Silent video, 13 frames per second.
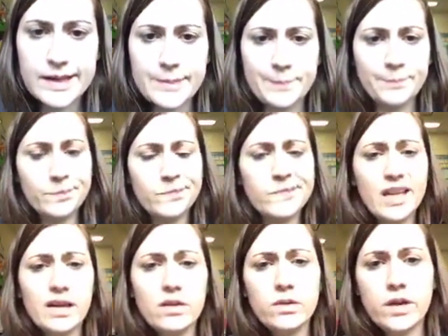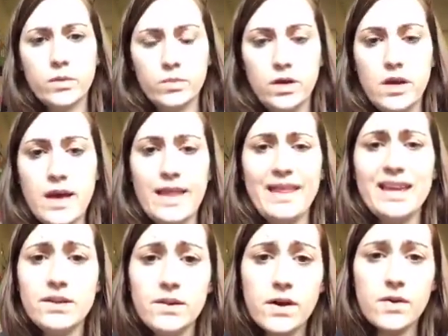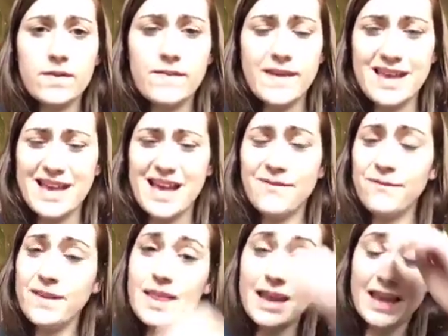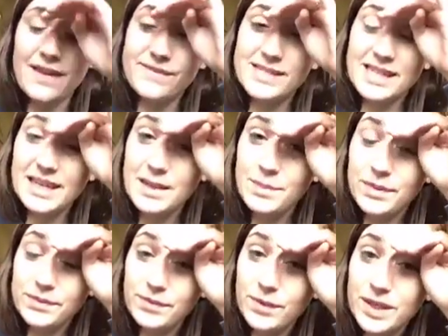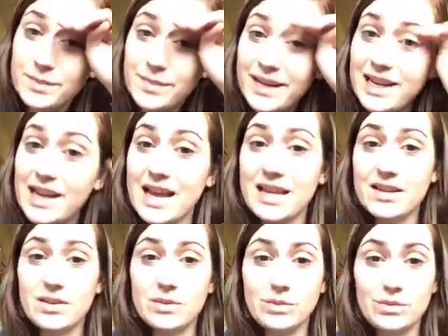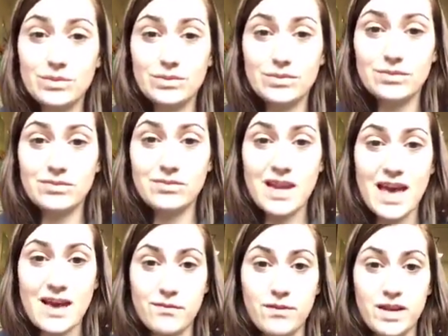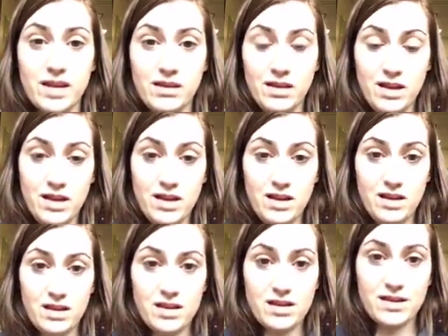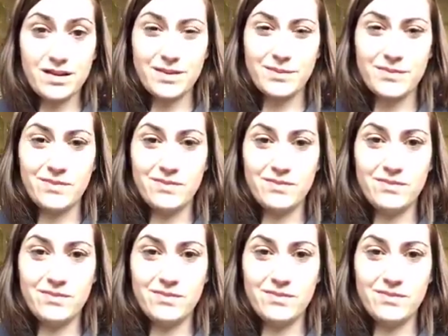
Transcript: Yeah, I don't know. I'll let you know if I feel like I've seen it before, but I don't have one. I